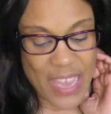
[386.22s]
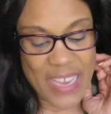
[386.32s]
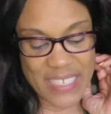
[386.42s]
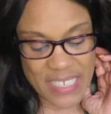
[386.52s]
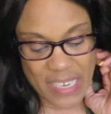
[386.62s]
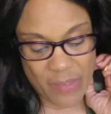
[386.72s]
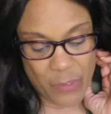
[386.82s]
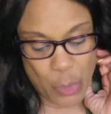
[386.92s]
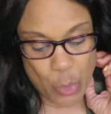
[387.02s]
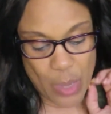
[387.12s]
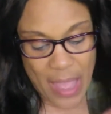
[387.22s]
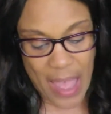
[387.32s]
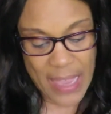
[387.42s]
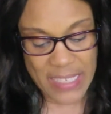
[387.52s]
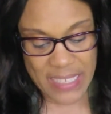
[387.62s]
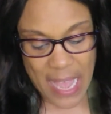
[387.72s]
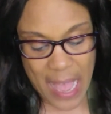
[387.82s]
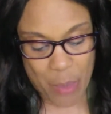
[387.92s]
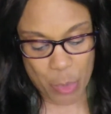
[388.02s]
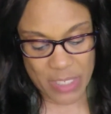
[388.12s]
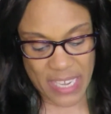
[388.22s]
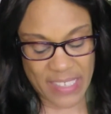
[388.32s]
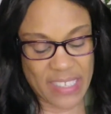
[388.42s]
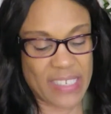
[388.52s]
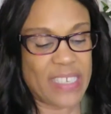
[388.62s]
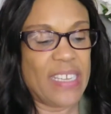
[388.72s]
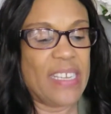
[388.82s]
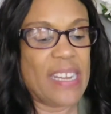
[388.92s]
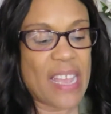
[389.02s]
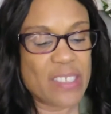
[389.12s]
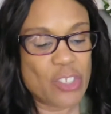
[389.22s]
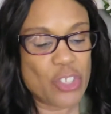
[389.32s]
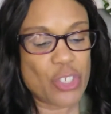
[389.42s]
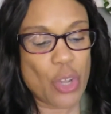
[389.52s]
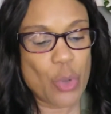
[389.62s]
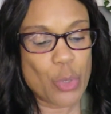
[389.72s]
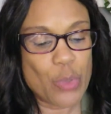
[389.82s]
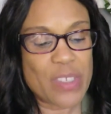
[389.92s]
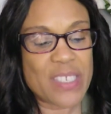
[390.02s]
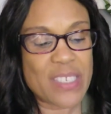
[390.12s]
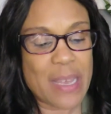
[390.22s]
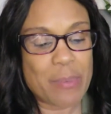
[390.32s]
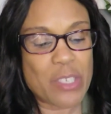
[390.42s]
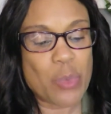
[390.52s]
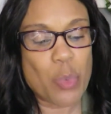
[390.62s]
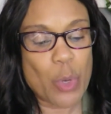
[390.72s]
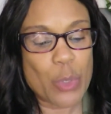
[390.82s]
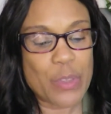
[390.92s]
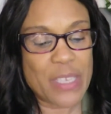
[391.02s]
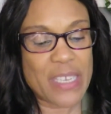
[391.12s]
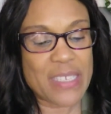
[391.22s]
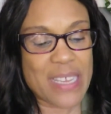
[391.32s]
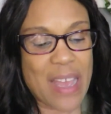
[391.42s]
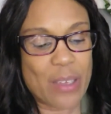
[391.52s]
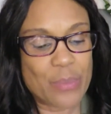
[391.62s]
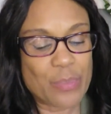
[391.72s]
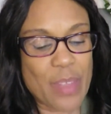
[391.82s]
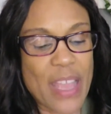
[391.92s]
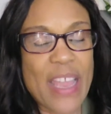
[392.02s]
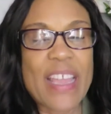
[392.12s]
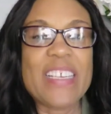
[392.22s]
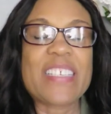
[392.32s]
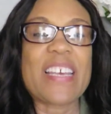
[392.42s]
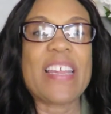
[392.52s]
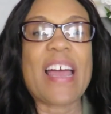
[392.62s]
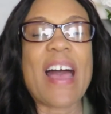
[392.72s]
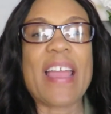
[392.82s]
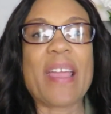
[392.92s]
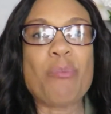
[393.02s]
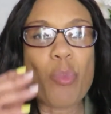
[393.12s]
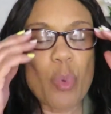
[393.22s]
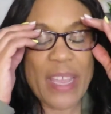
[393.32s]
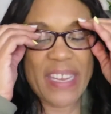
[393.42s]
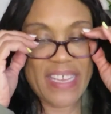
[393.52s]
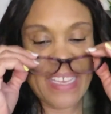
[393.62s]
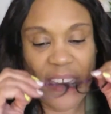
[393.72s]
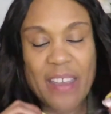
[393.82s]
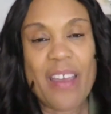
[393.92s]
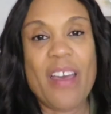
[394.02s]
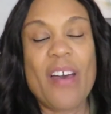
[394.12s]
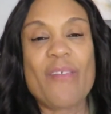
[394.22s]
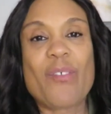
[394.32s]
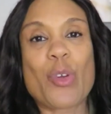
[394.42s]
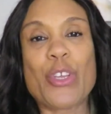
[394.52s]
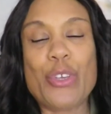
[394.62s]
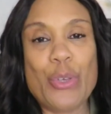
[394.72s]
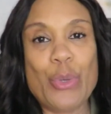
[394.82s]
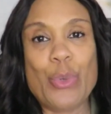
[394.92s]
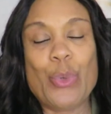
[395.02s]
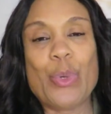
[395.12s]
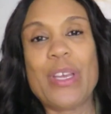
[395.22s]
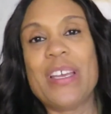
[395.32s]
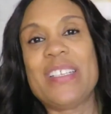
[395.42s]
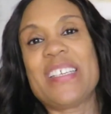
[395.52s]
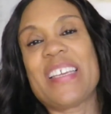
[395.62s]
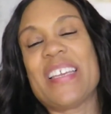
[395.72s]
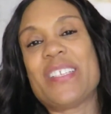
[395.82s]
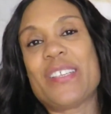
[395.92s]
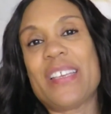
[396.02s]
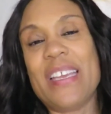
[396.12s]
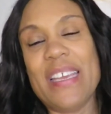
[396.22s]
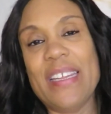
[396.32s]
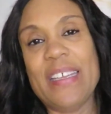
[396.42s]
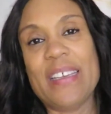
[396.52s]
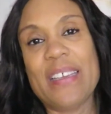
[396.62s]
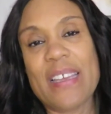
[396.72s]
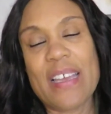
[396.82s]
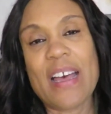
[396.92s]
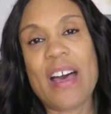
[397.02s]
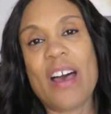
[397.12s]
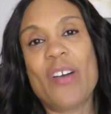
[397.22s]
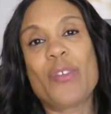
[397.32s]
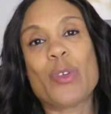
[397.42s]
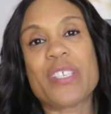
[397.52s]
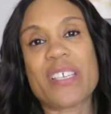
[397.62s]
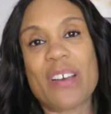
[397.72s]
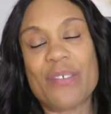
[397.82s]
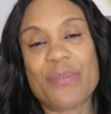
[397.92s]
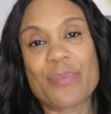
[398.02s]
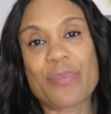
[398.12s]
He said, if you, he said, I will take the lead and show you the steps to work things out. He said, I am waiting for you to get to the end of yourself.